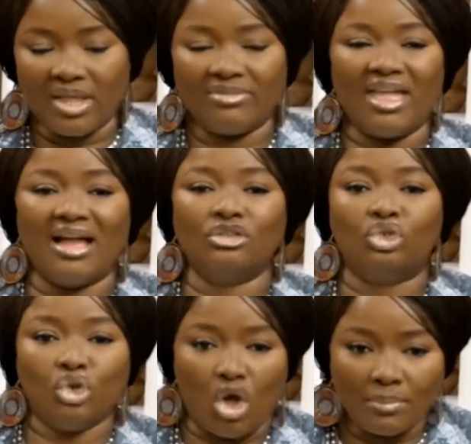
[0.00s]
There are
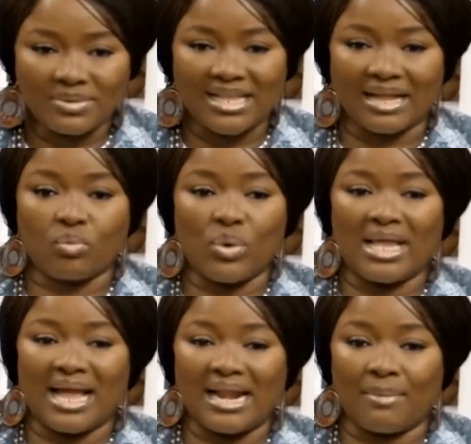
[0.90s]
jobs that we
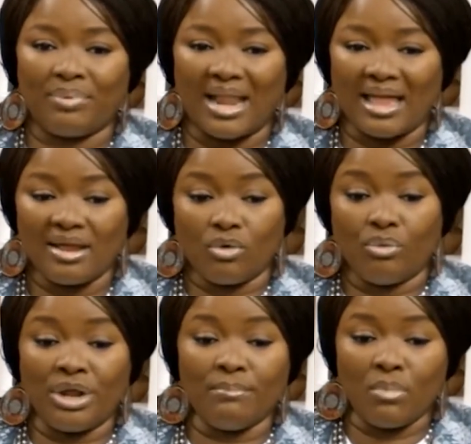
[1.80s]
can apply
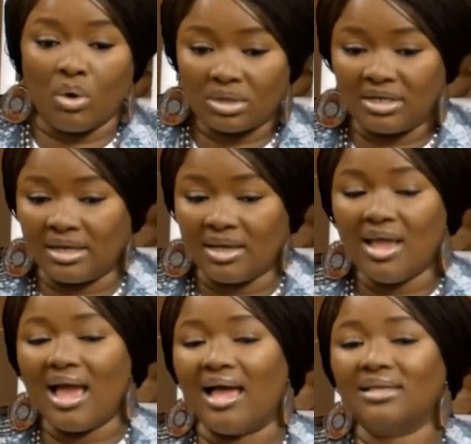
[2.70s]
remotely
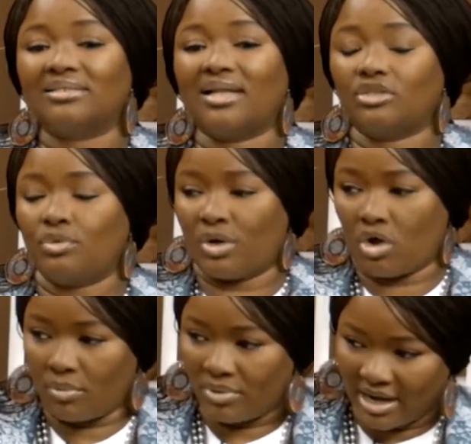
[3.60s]
and start to
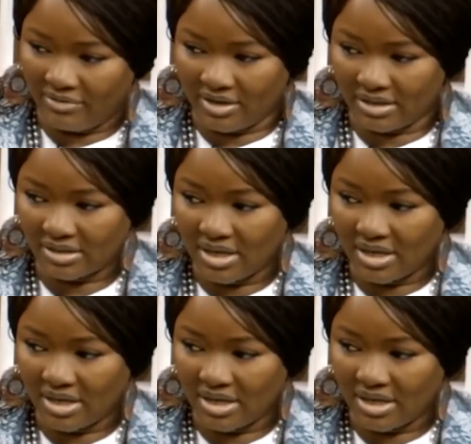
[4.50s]
become relevant.